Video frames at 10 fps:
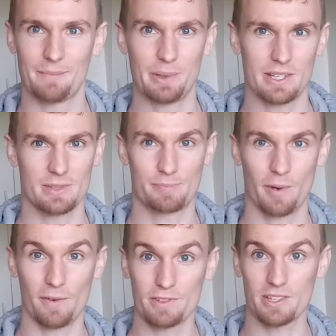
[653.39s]
because
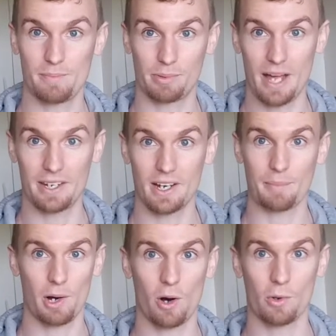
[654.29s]
obviously blending
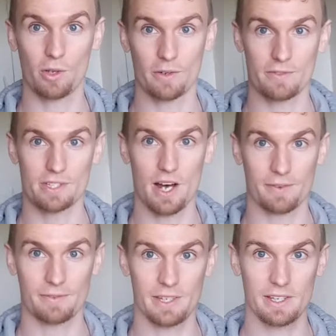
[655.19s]
up a whole lot of
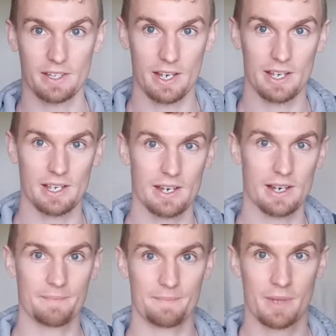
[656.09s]
stuff in
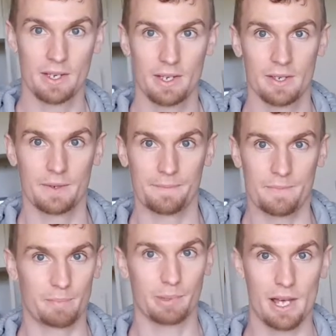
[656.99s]
a
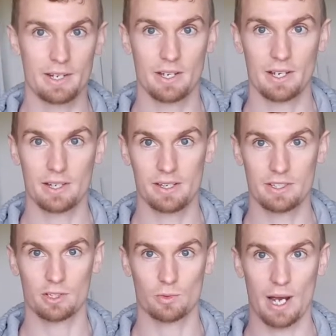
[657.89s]
blender
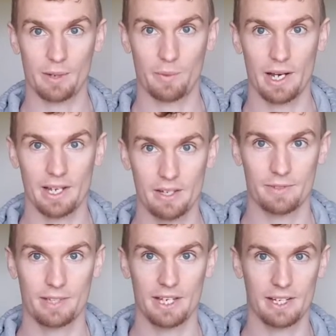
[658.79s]
is a great way
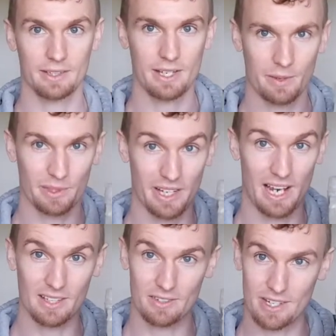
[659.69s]
of getting liquid
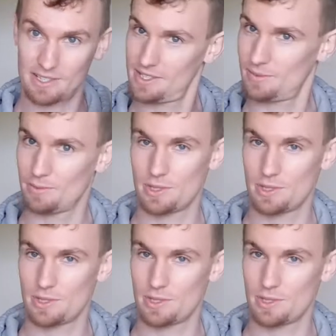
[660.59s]
calories in,